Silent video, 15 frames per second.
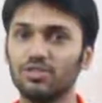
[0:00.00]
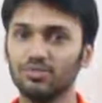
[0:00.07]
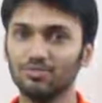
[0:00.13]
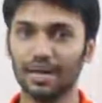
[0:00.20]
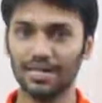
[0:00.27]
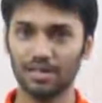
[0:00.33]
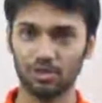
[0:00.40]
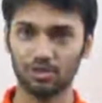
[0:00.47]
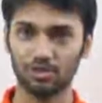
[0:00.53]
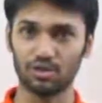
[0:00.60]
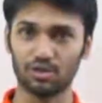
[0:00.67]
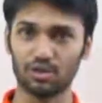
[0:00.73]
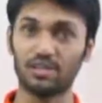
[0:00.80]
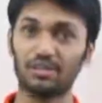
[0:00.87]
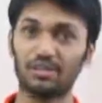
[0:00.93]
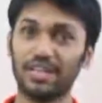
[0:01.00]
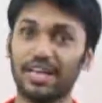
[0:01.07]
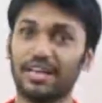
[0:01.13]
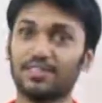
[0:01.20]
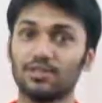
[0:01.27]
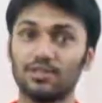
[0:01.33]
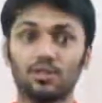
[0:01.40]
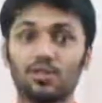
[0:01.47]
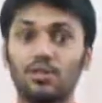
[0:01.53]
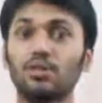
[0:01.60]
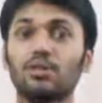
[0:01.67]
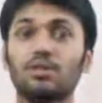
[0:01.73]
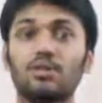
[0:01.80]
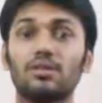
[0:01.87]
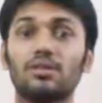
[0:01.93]
methods that you are
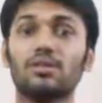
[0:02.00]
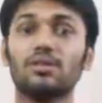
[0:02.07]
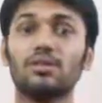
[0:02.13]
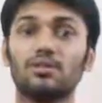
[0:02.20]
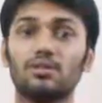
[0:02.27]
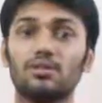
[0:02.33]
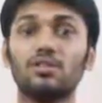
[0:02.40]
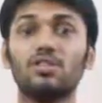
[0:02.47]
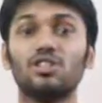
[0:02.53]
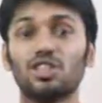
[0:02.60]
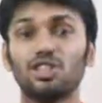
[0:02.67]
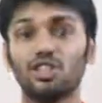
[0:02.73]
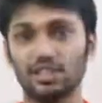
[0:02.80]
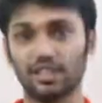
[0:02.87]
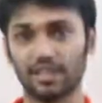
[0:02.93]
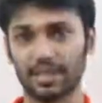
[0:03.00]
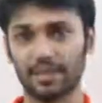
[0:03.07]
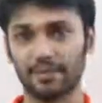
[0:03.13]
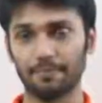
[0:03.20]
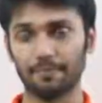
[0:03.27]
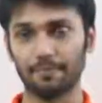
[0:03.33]
teaching them.